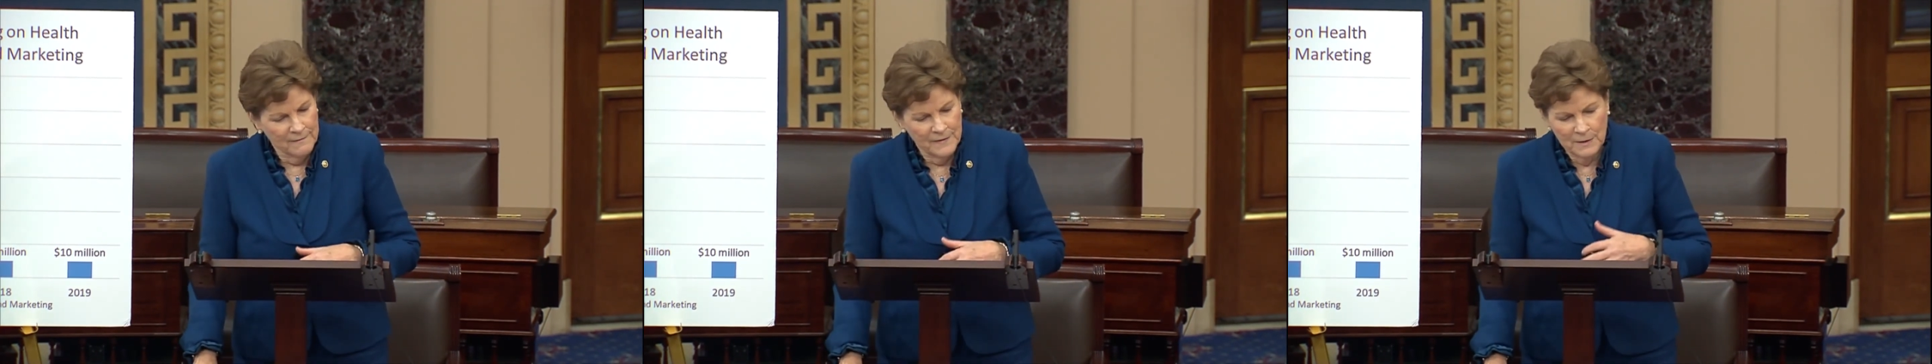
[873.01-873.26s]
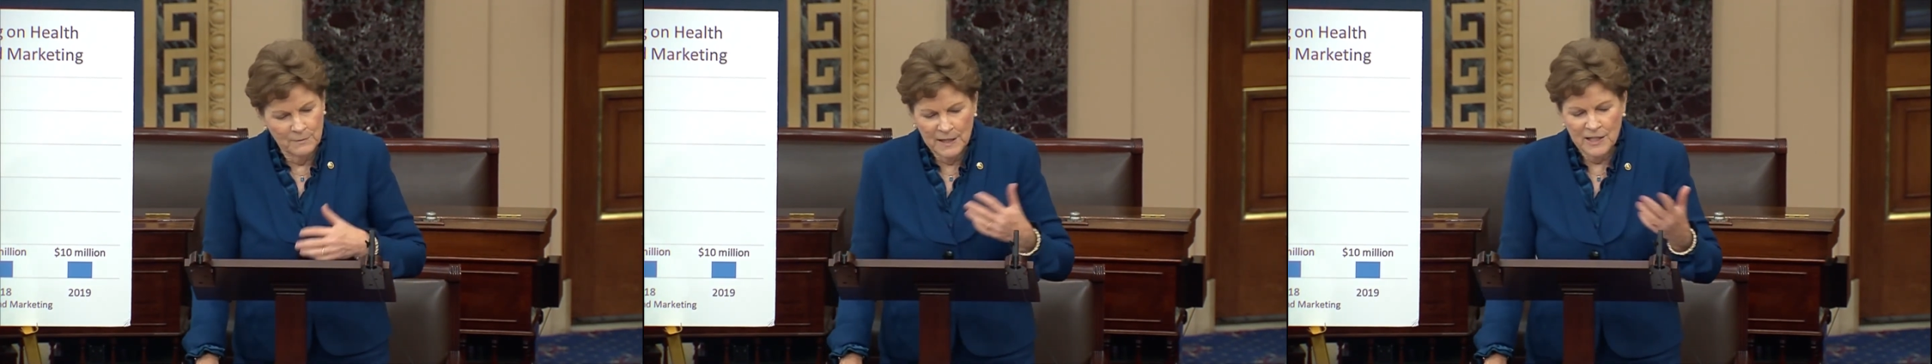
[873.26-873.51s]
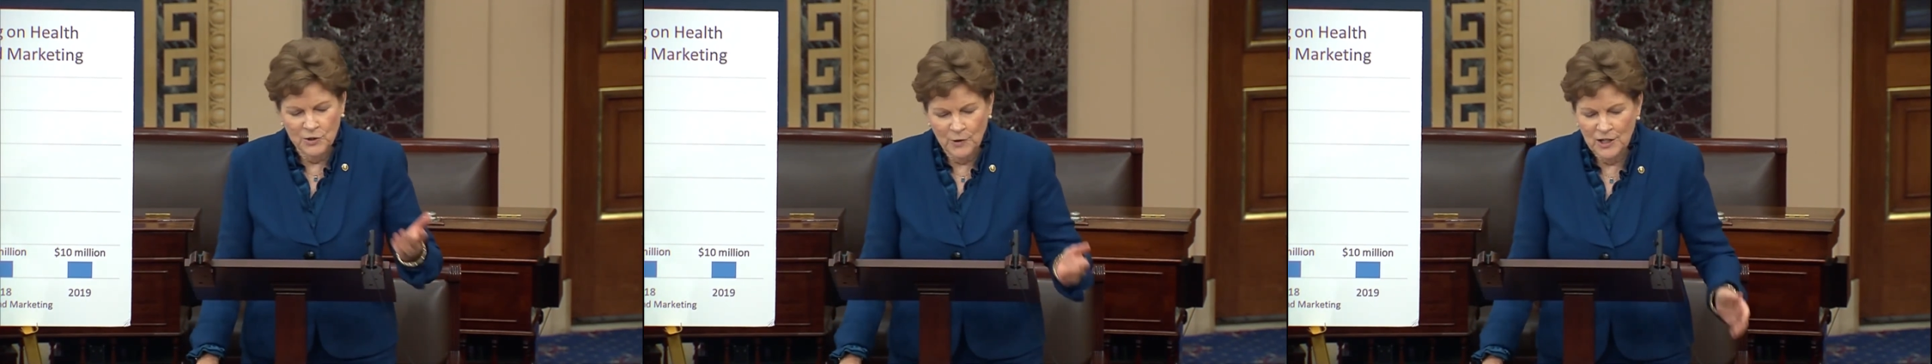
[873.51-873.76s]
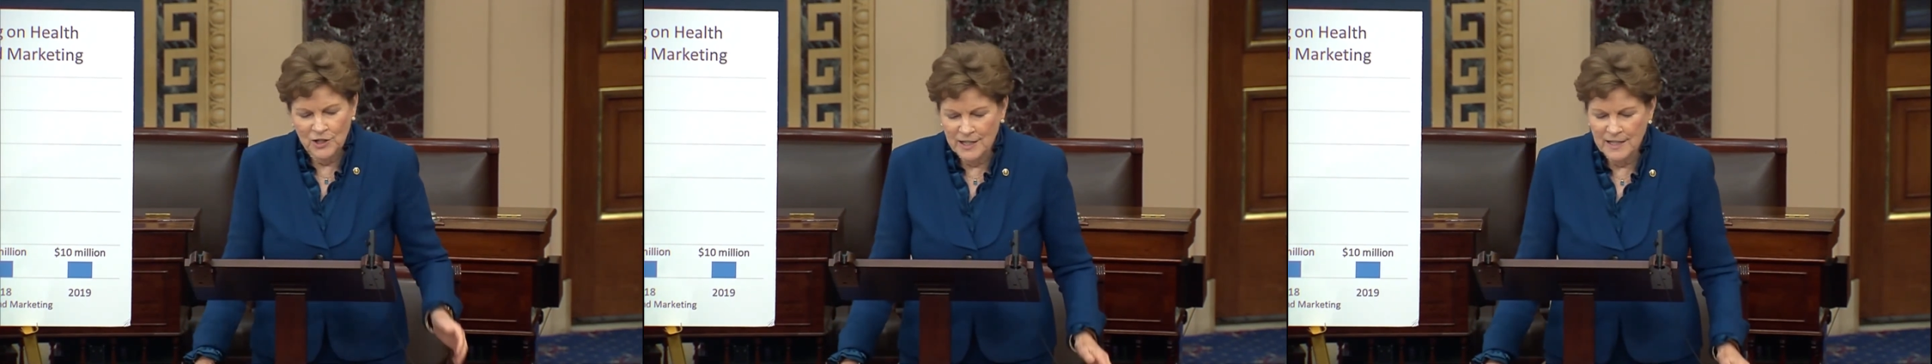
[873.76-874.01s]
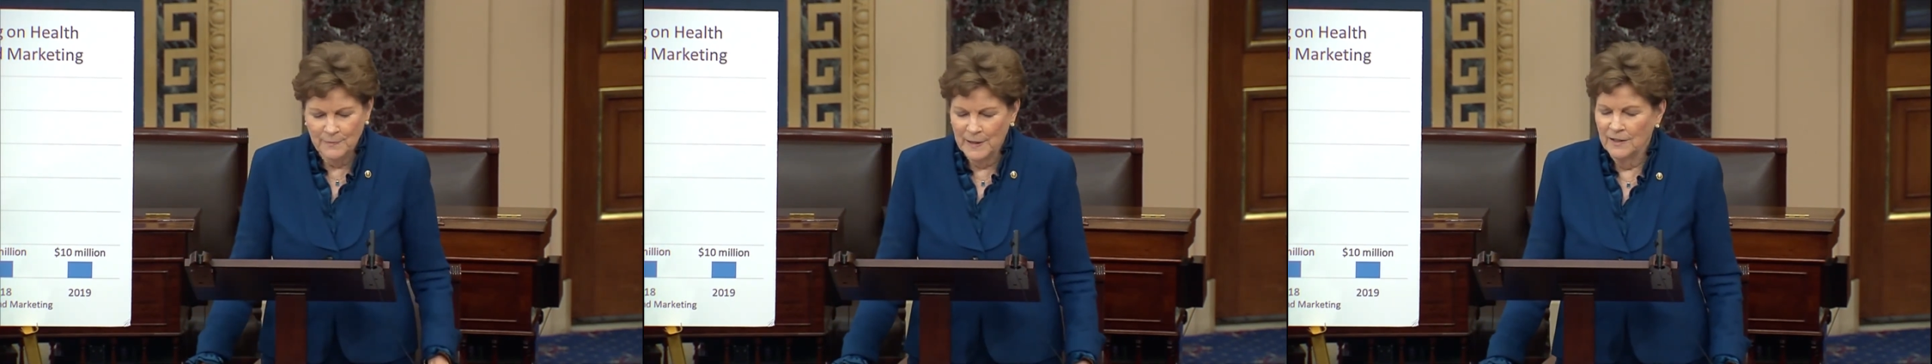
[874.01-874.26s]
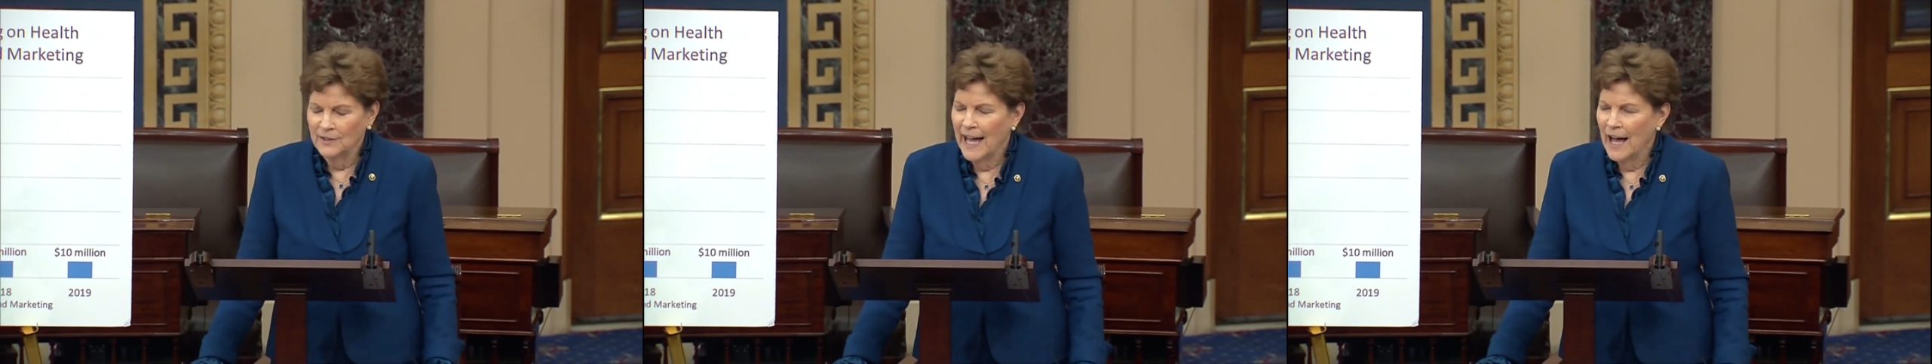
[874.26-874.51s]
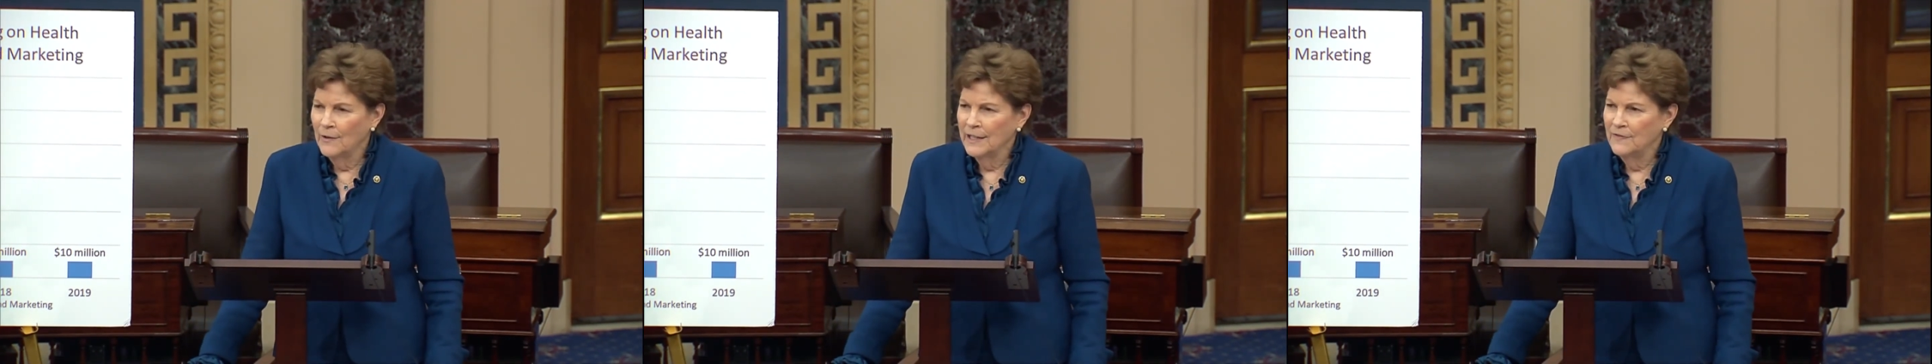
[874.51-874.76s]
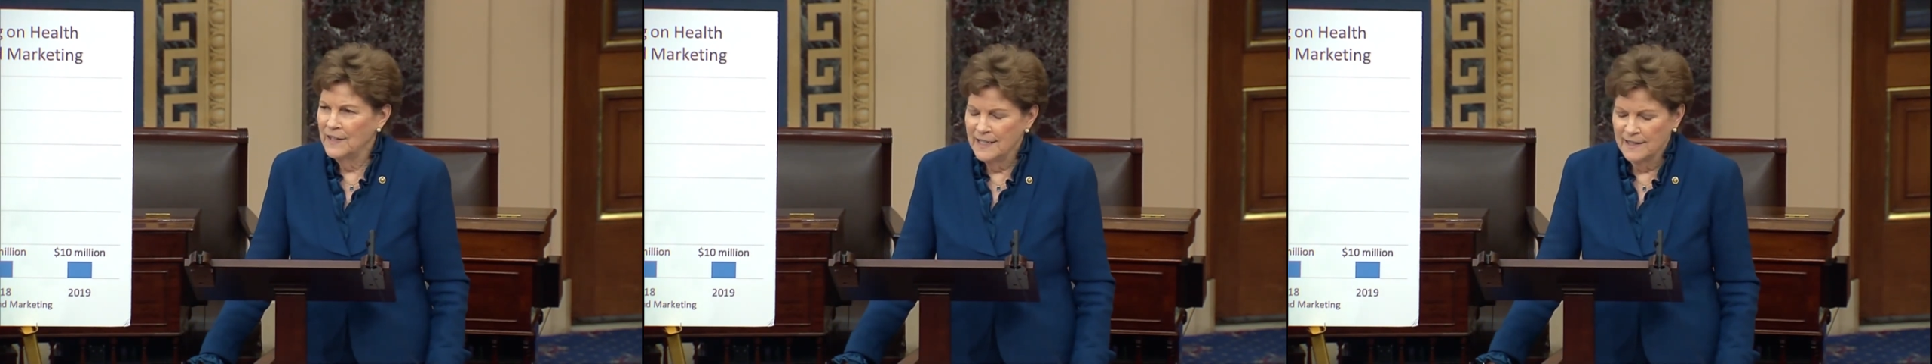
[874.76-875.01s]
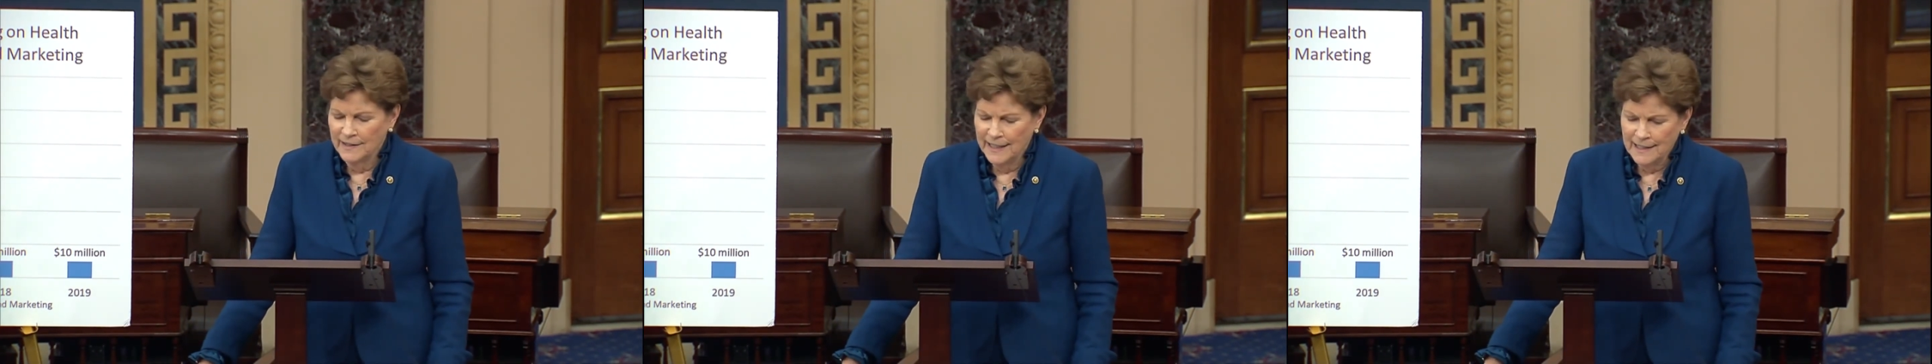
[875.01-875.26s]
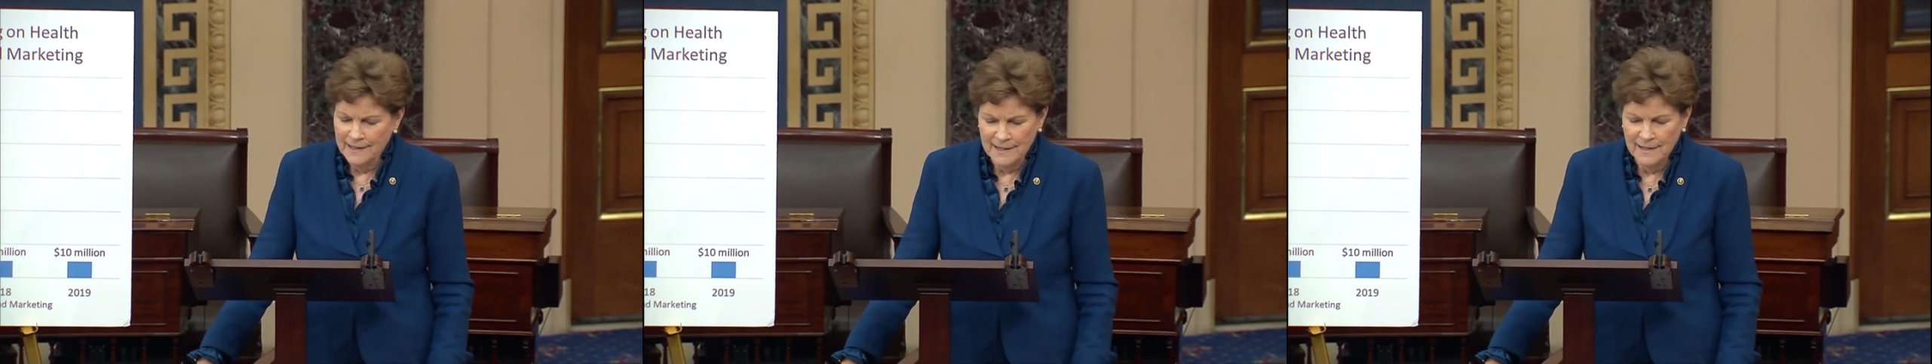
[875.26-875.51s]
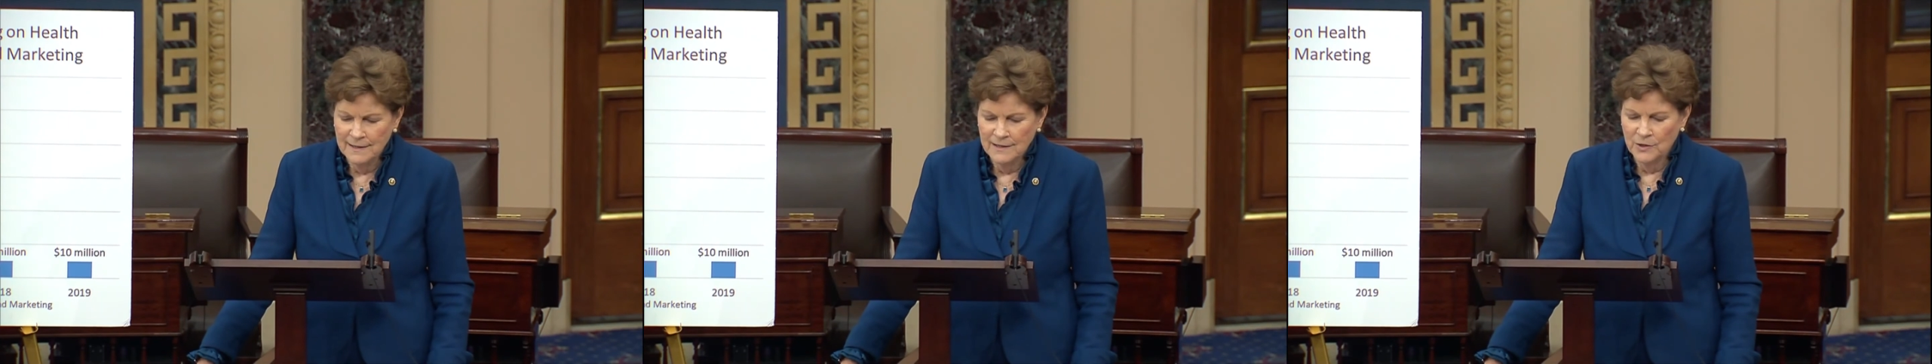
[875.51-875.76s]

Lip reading: The administration has been allowing these links